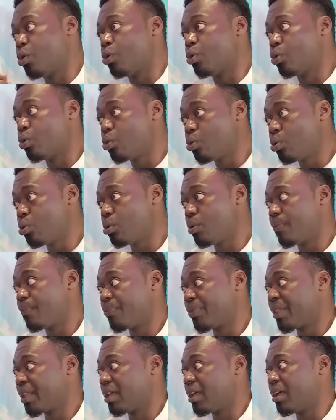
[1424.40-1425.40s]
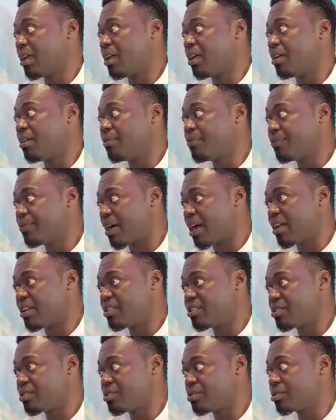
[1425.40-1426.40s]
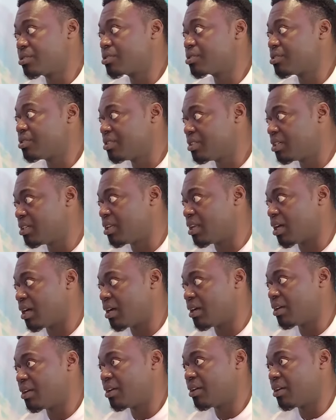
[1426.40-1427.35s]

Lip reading: who invite you to dinner